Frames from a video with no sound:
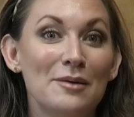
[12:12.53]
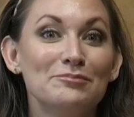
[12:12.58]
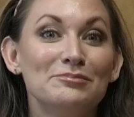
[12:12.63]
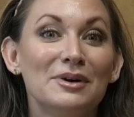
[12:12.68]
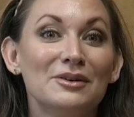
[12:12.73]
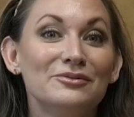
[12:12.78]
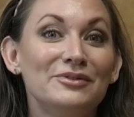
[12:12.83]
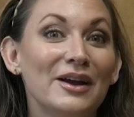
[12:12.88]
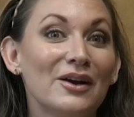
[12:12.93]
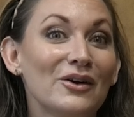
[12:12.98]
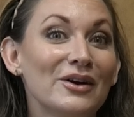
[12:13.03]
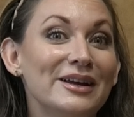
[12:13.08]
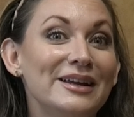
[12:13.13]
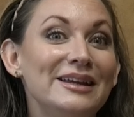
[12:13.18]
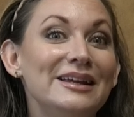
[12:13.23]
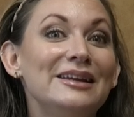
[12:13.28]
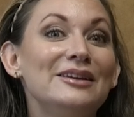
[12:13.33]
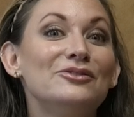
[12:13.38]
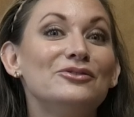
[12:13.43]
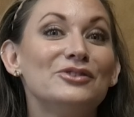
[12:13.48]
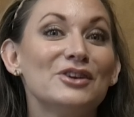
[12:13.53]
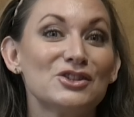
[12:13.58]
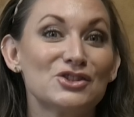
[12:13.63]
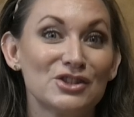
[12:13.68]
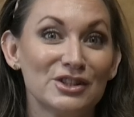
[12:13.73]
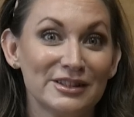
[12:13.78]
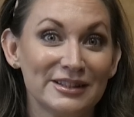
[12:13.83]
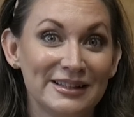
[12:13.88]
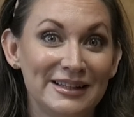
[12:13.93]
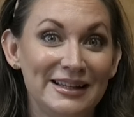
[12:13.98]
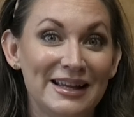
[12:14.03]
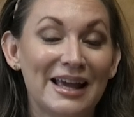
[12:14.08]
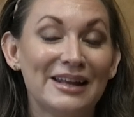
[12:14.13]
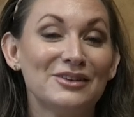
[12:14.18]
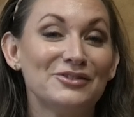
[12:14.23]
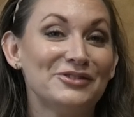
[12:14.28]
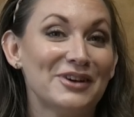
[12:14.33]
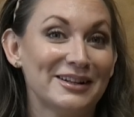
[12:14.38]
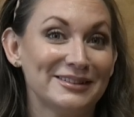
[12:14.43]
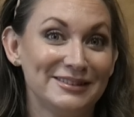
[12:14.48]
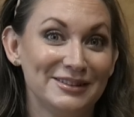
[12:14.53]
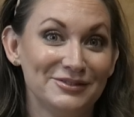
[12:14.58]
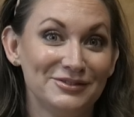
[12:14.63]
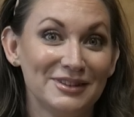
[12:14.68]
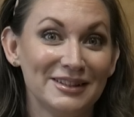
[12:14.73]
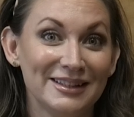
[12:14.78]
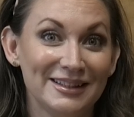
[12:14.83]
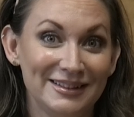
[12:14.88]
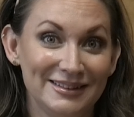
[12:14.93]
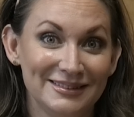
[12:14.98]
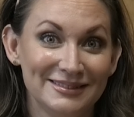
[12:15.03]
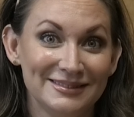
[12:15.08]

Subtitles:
but very efficiently and effectively.